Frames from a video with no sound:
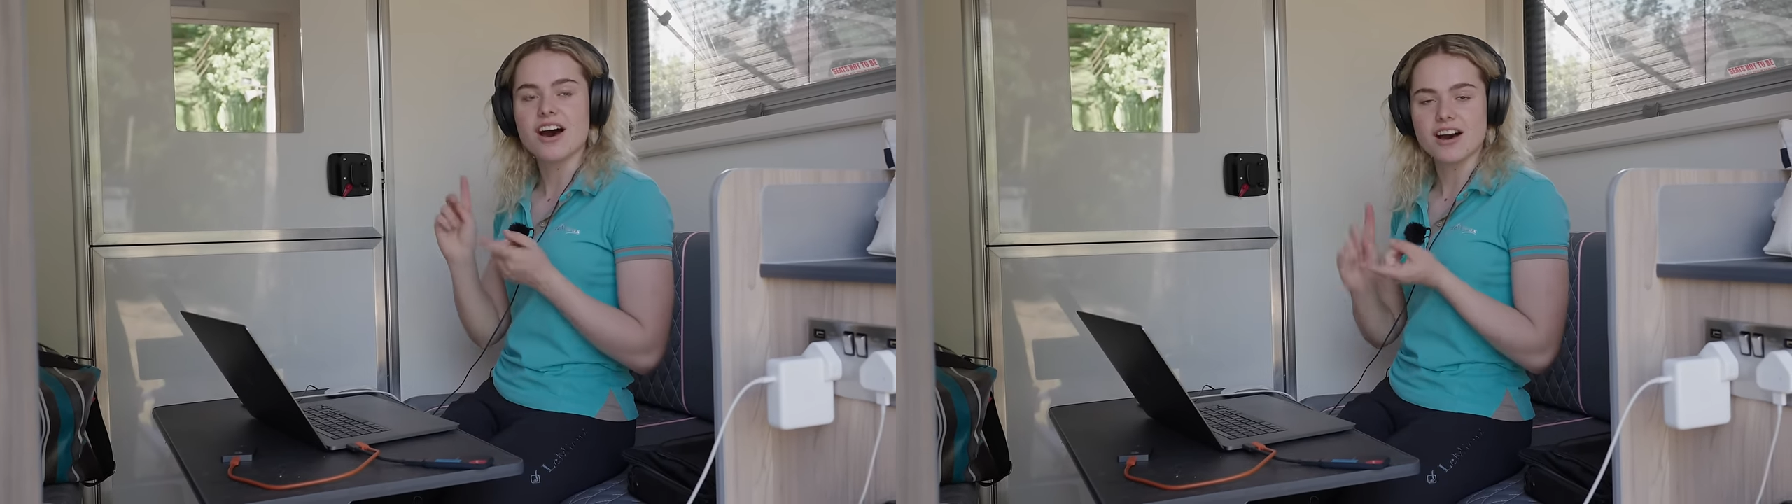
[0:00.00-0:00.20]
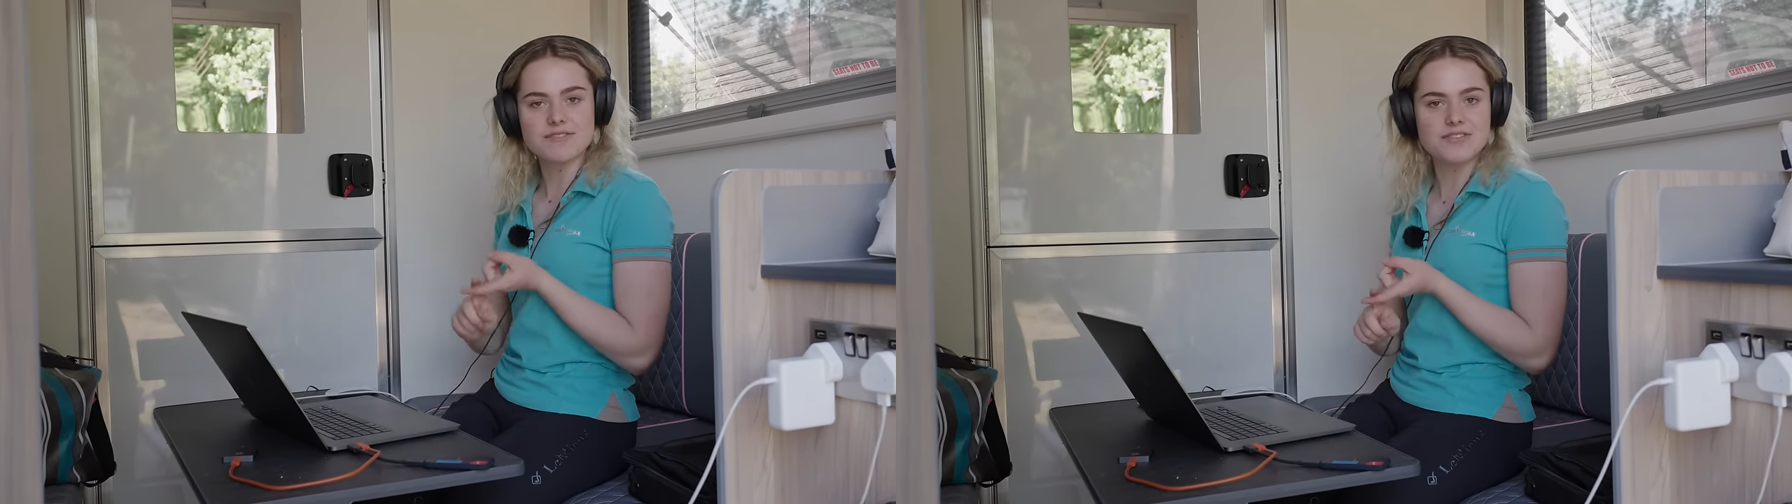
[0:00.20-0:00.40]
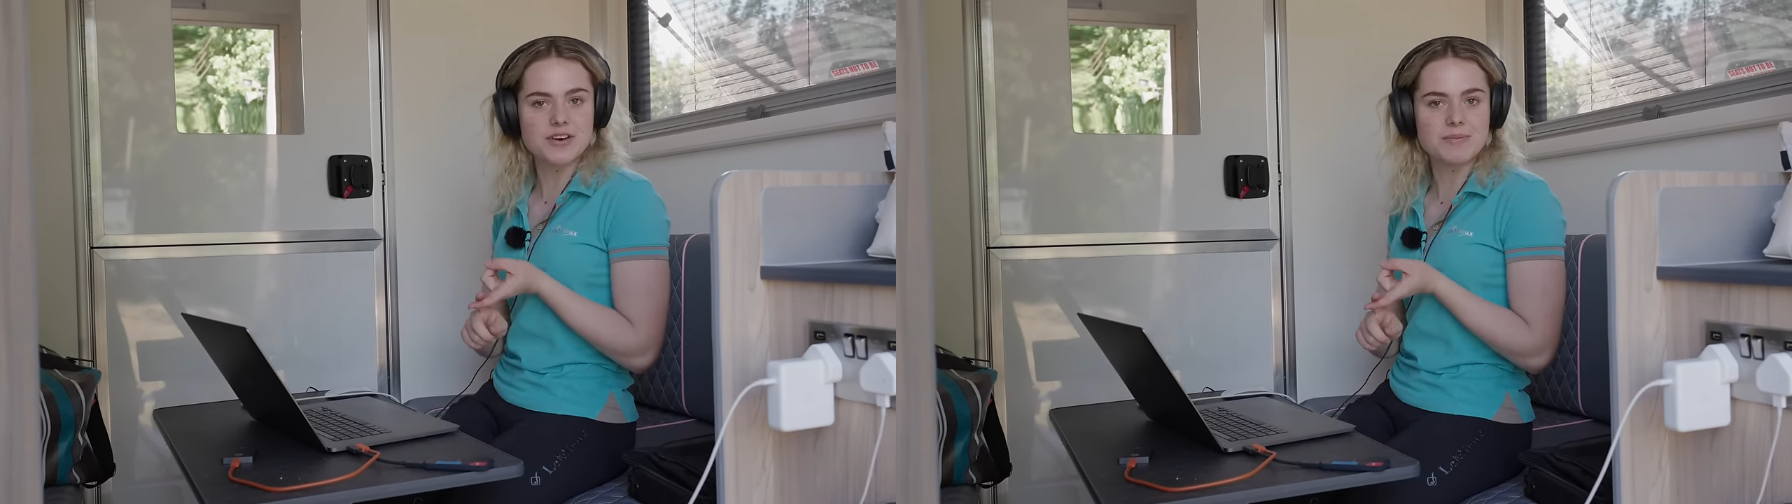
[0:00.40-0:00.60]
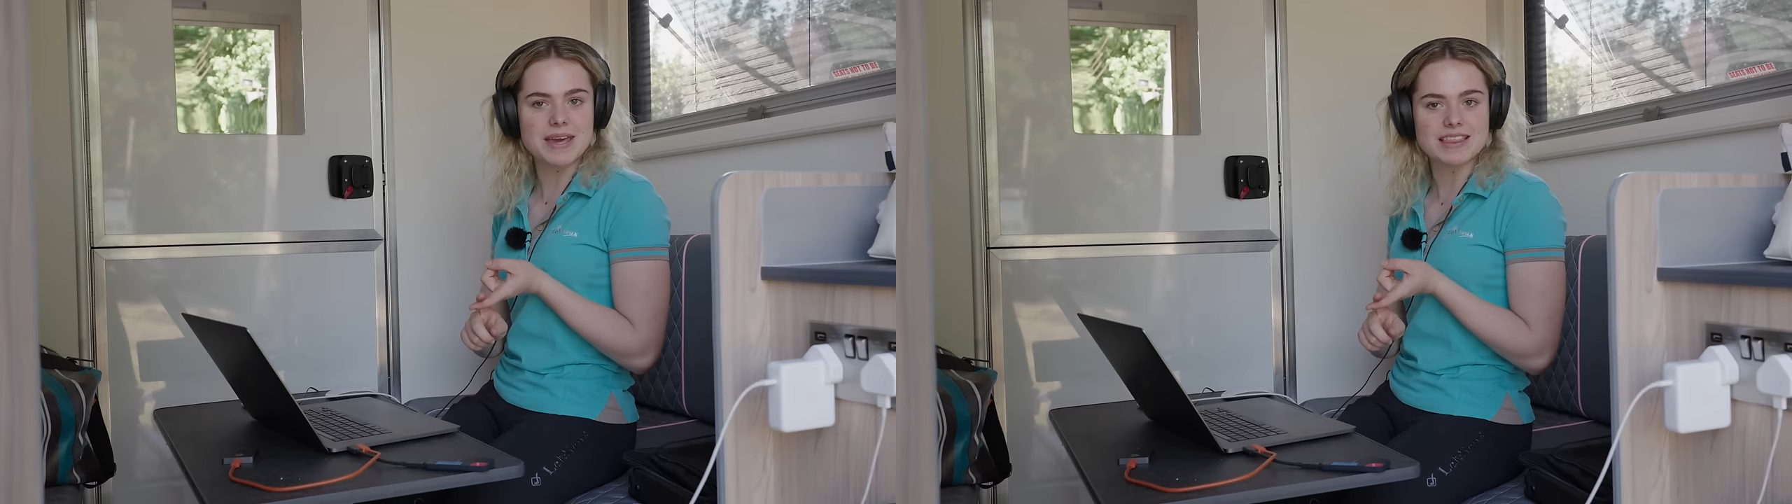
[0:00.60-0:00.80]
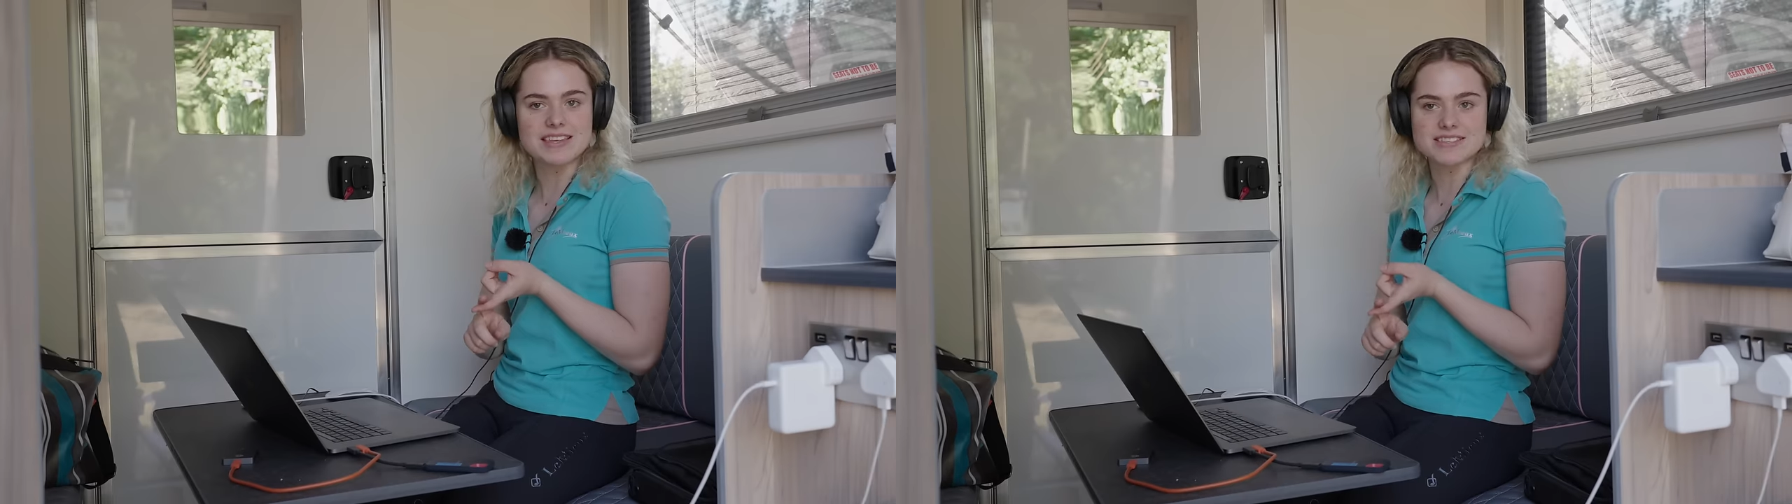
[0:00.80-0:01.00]
I'm
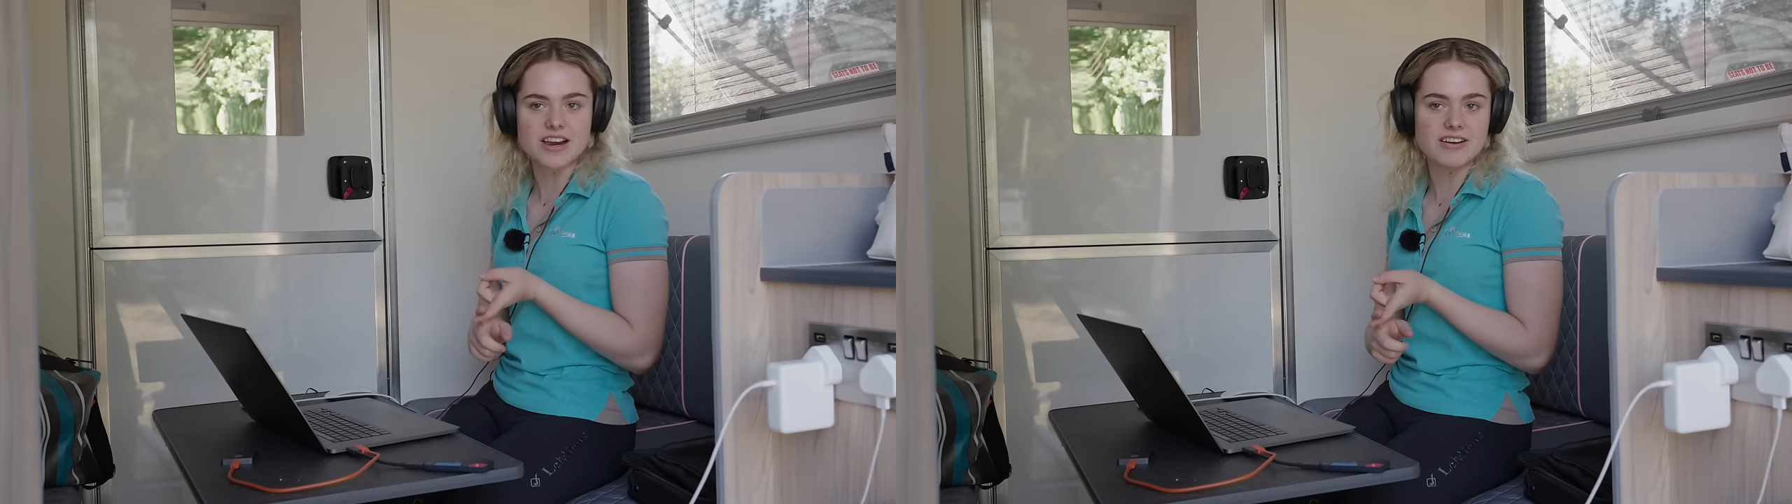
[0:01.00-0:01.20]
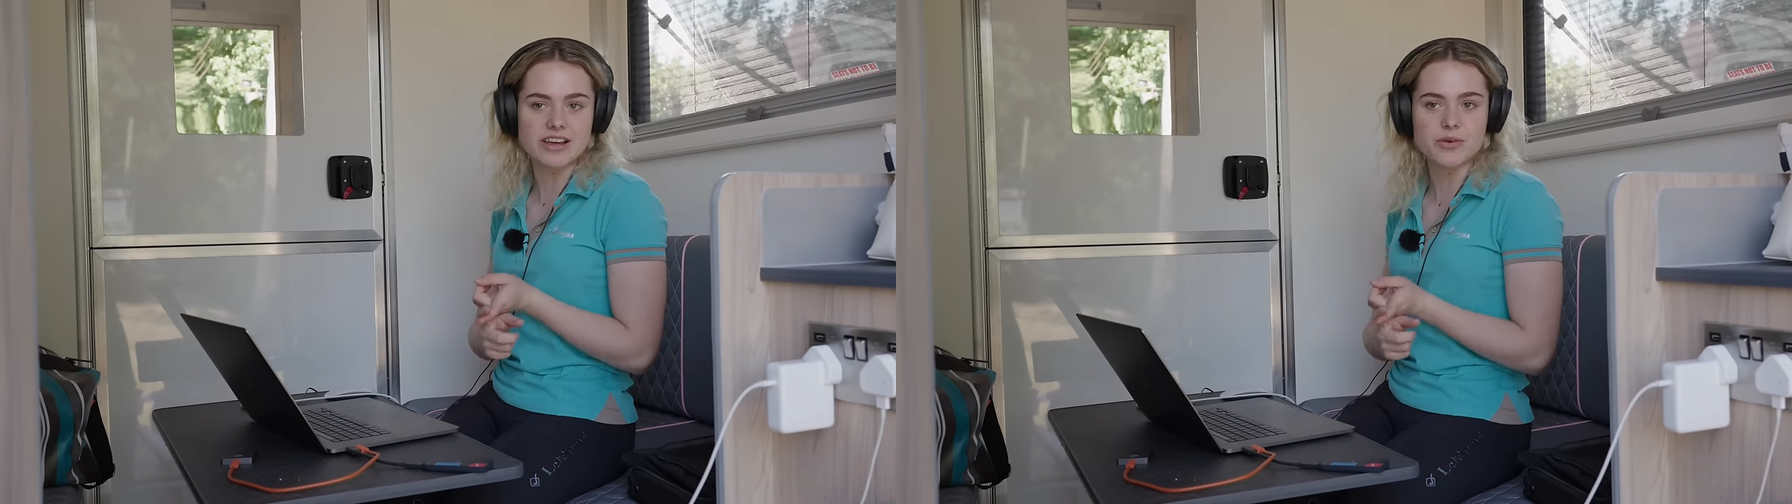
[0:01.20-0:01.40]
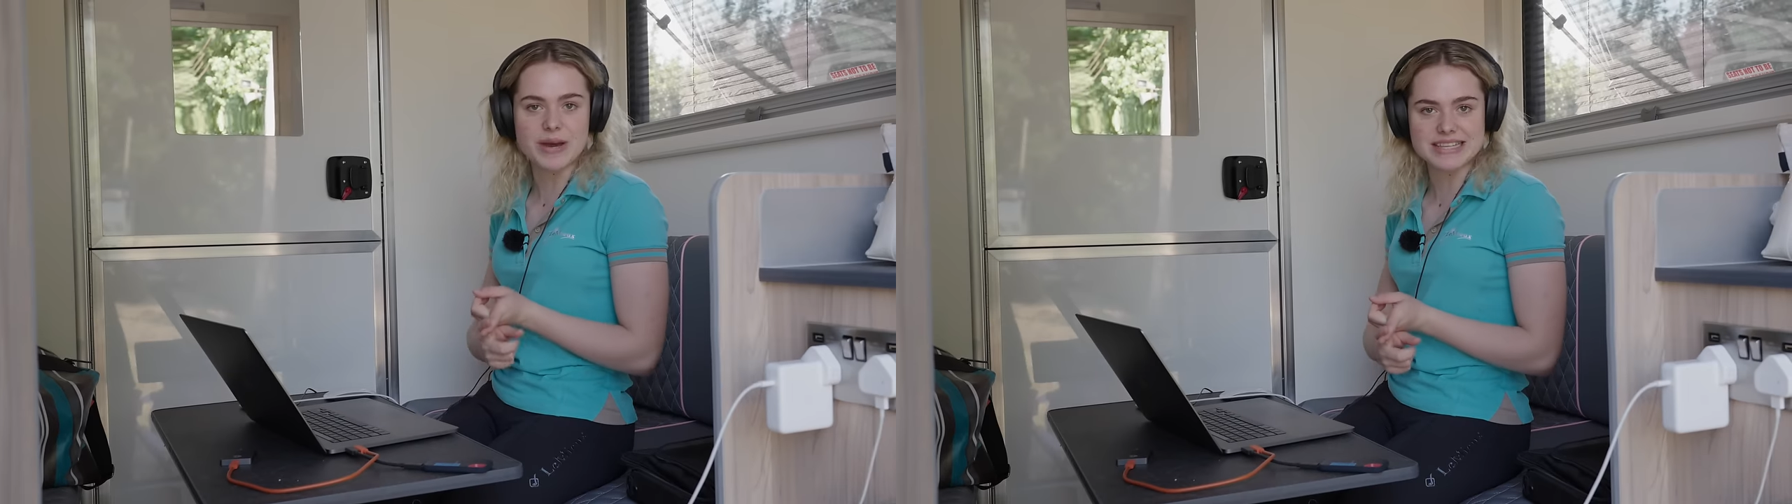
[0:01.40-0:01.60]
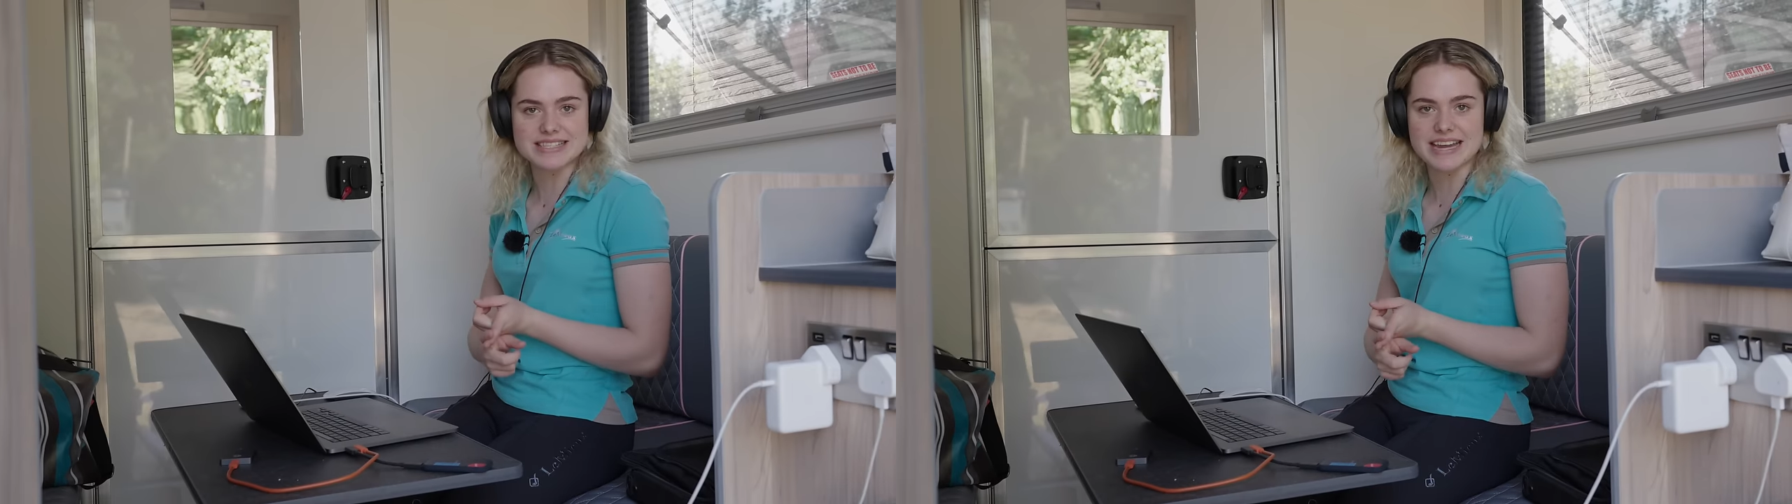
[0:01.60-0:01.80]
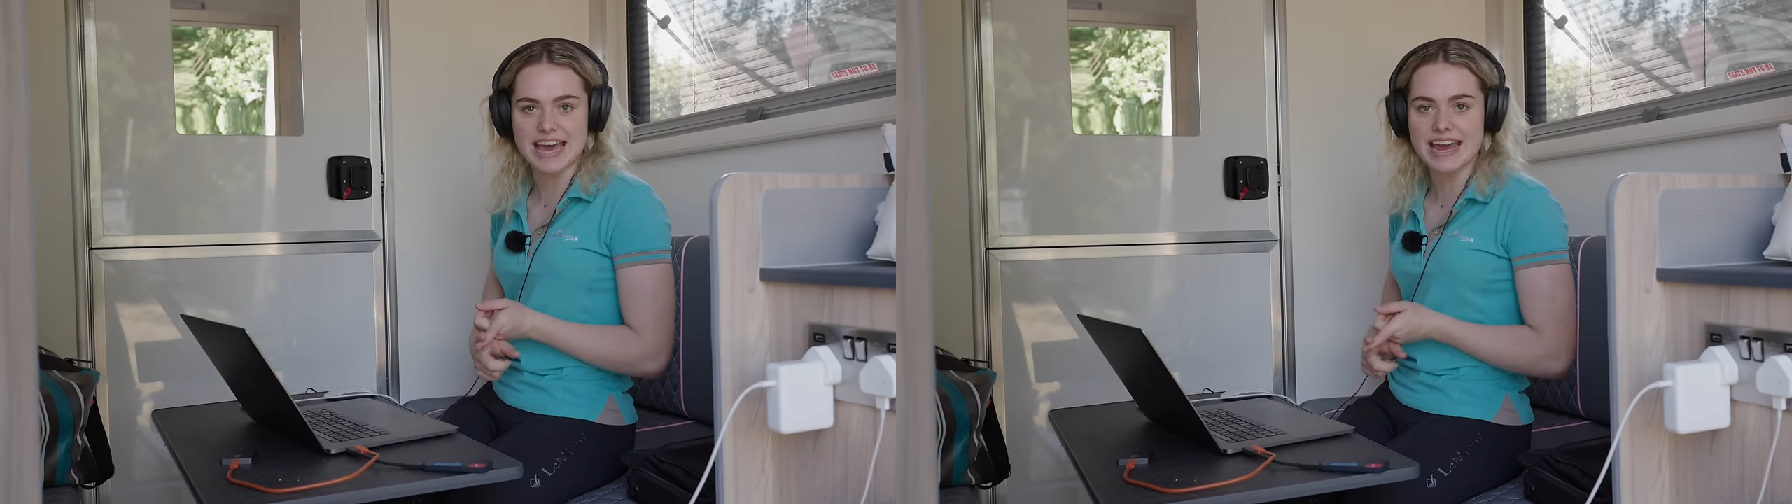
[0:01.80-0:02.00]
filming this currently on
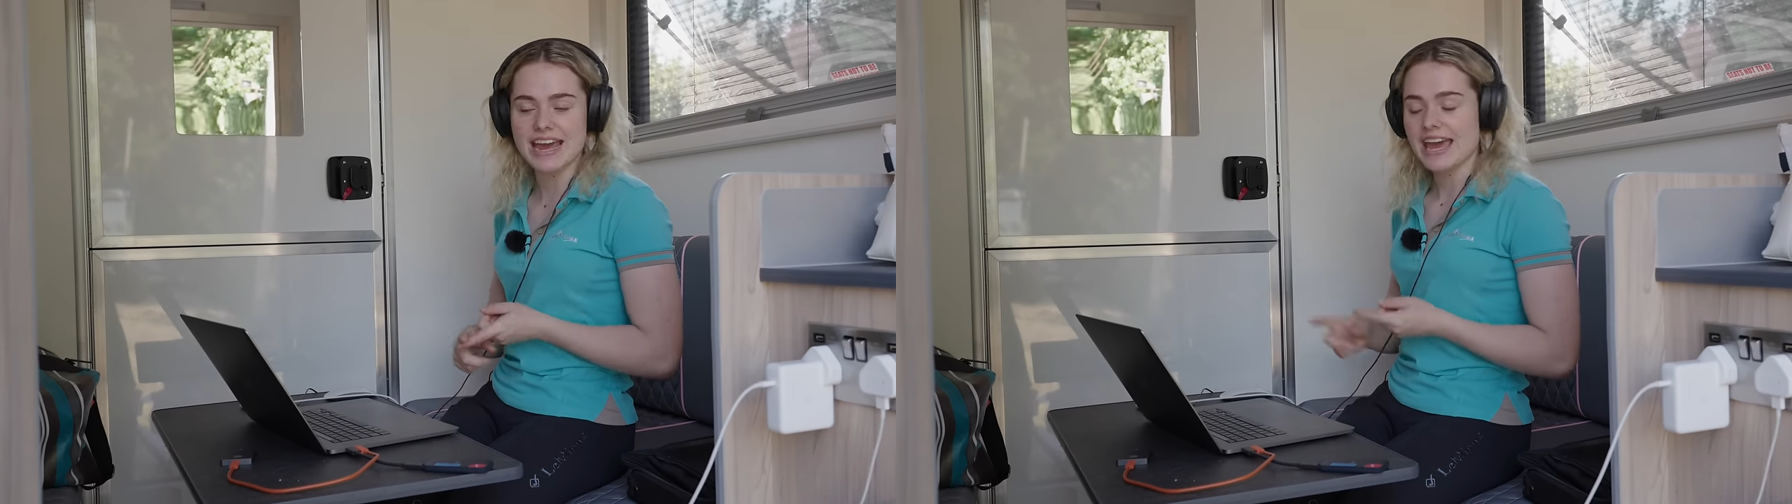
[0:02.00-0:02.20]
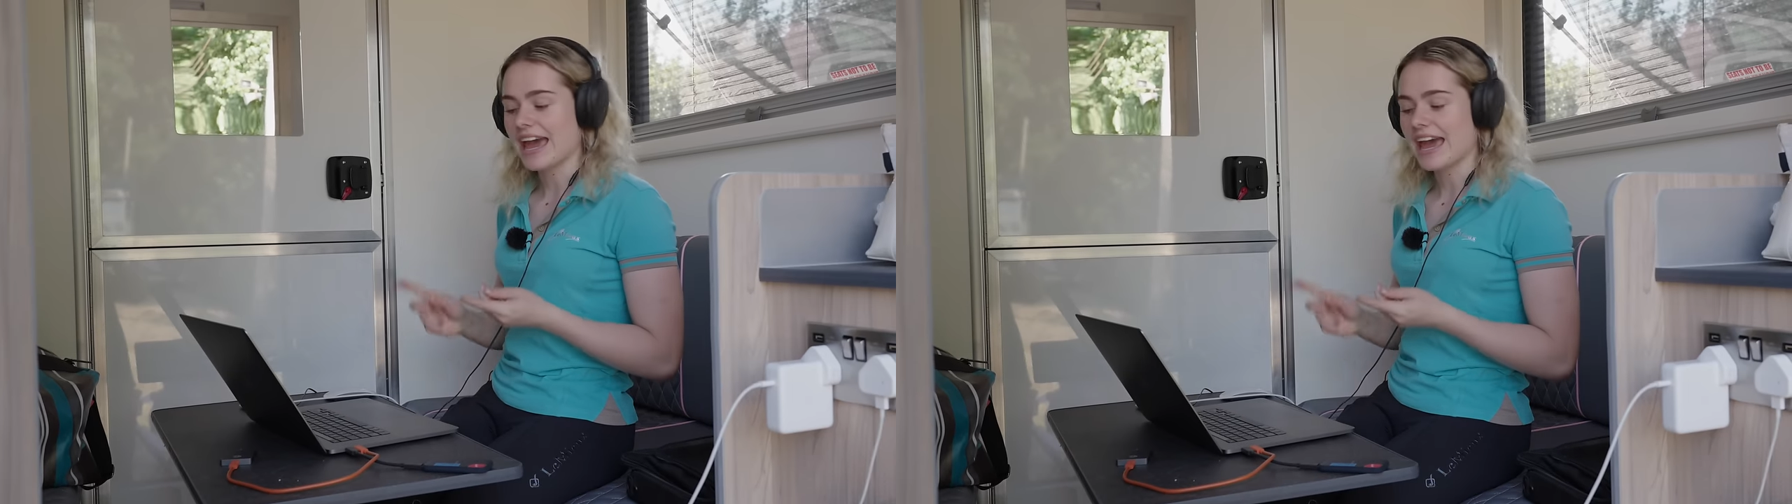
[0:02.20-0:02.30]
Wednesday,